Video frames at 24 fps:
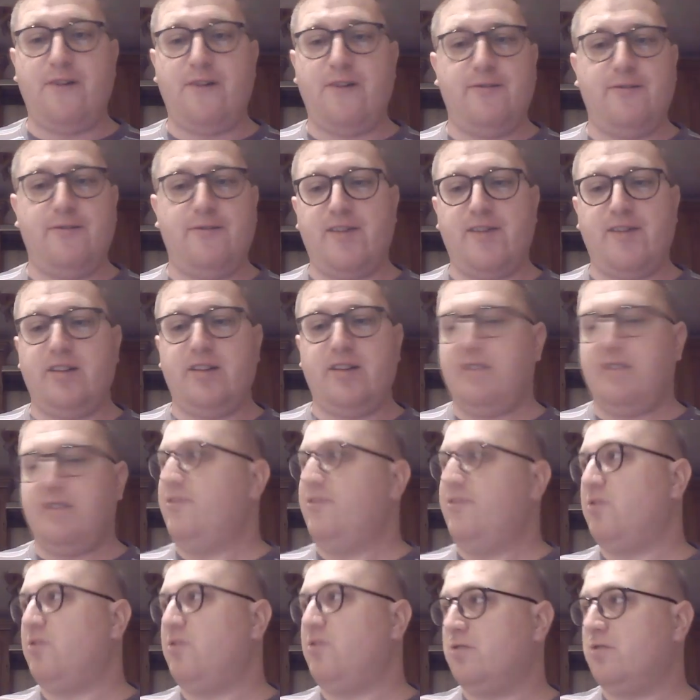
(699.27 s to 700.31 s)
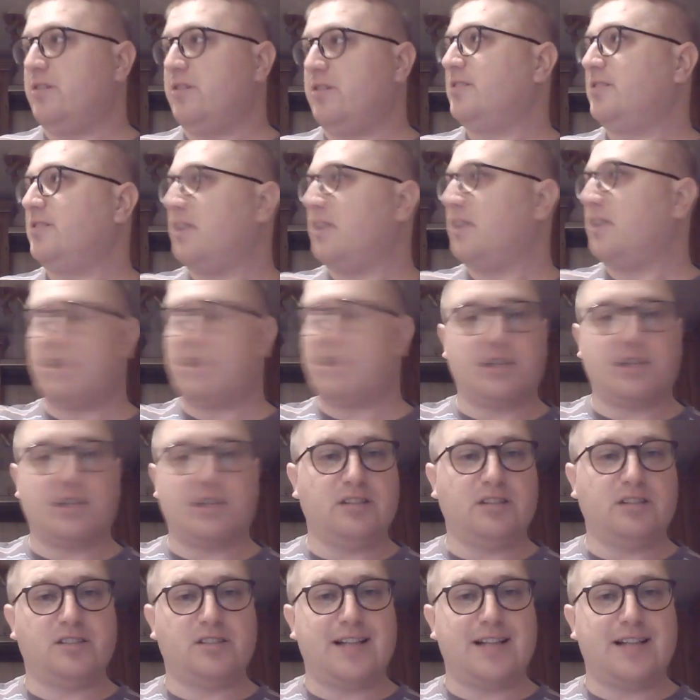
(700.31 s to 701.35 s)
very, very difficult. There's like the
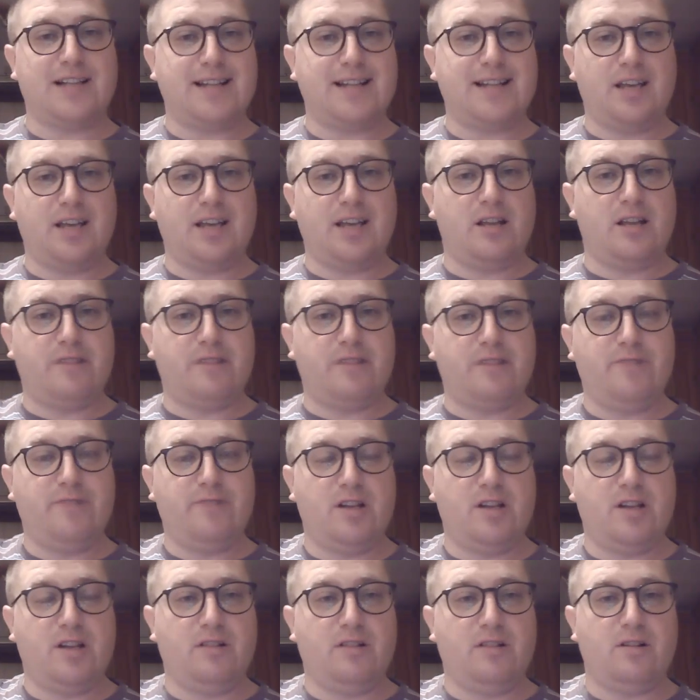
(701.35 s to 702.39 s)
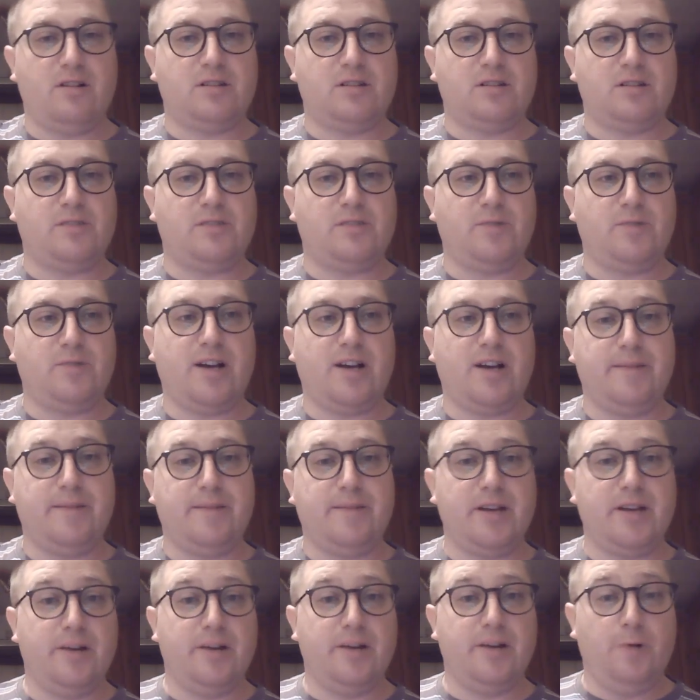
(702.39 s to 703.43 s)
Gloucester Gladiator that we done some
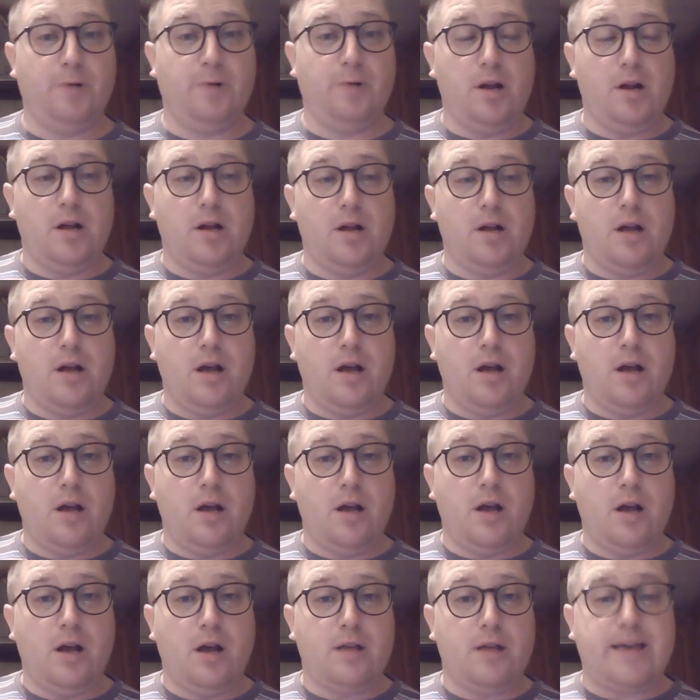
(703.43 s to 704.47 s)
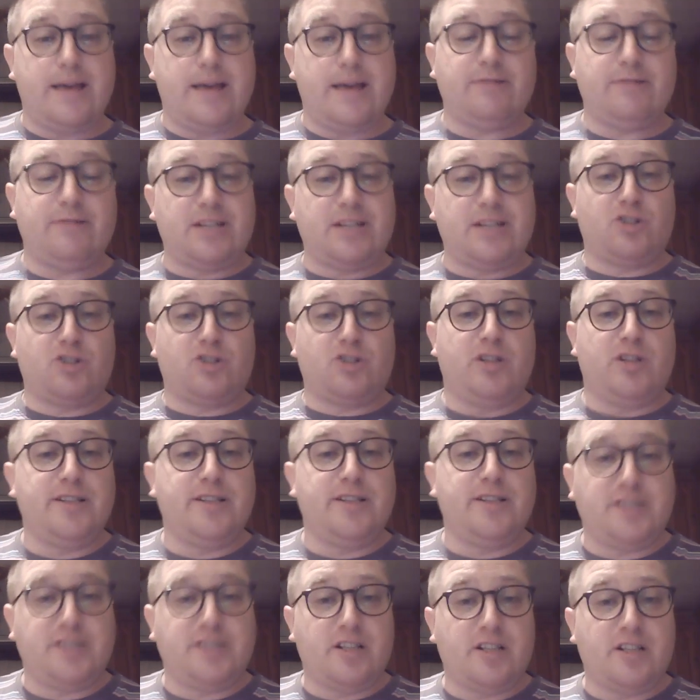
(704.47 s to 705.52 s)
time ago. That was actually
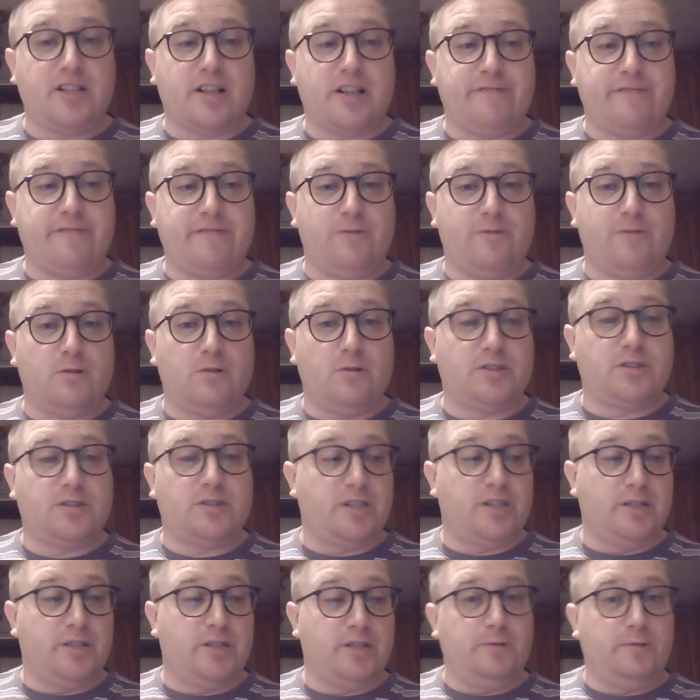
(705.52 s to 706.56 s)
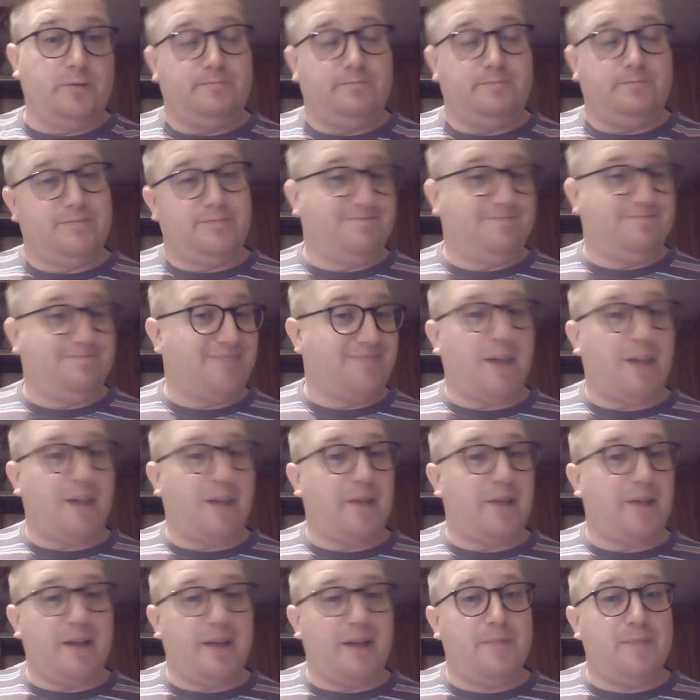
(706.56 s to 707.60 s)
easier than I thought, so I
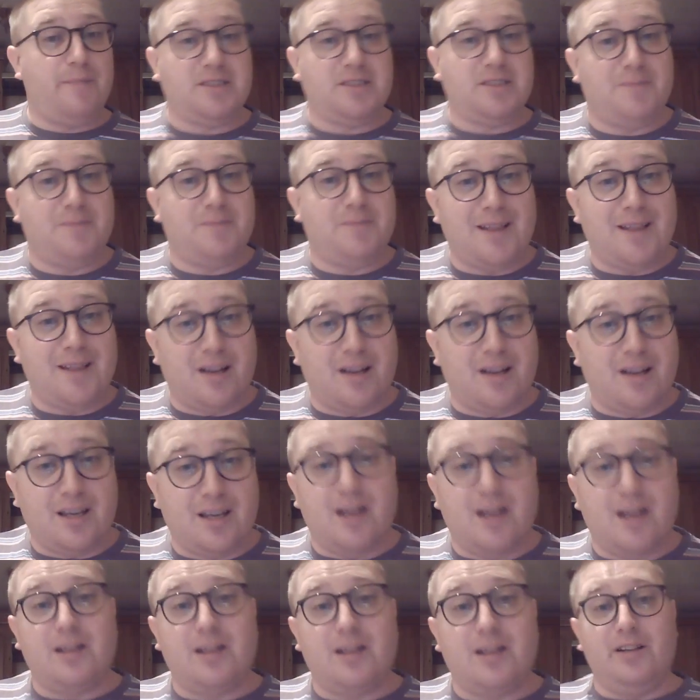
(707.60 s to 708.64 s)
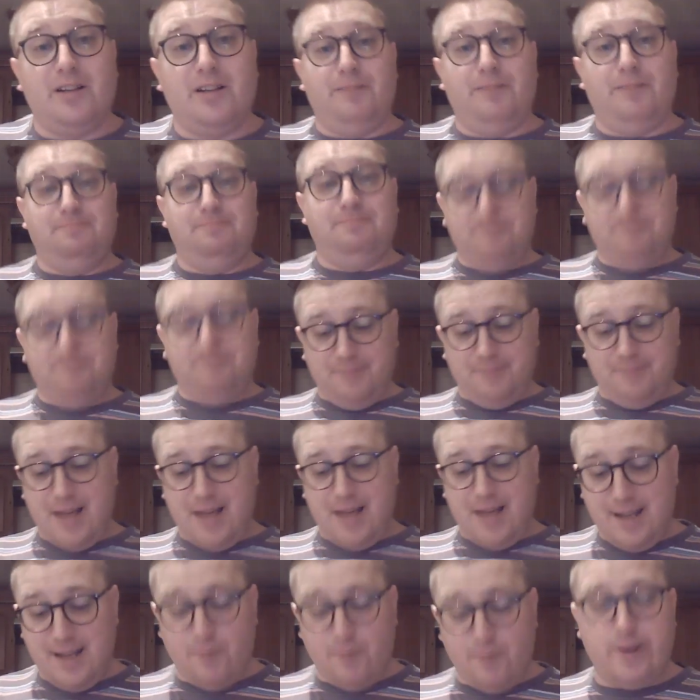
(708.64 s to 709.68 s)
must have been lucky. I don't know.
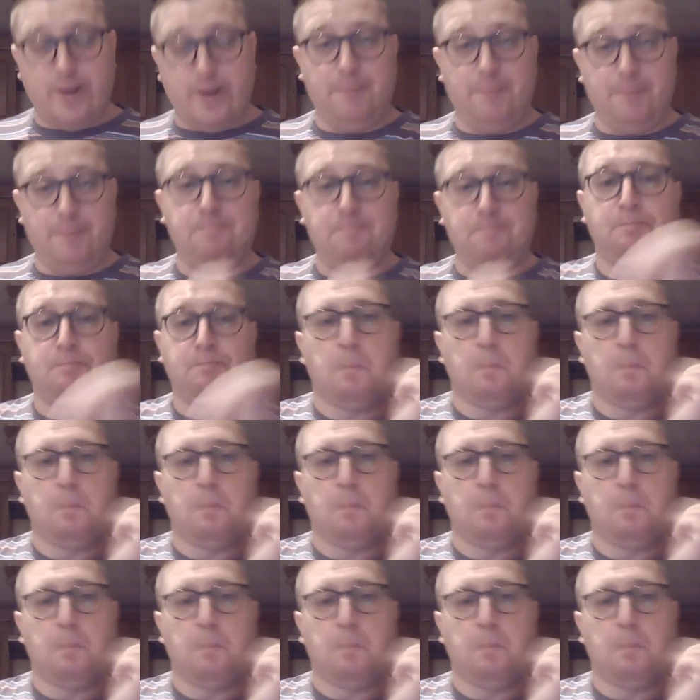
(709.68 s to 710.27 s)
Anyway,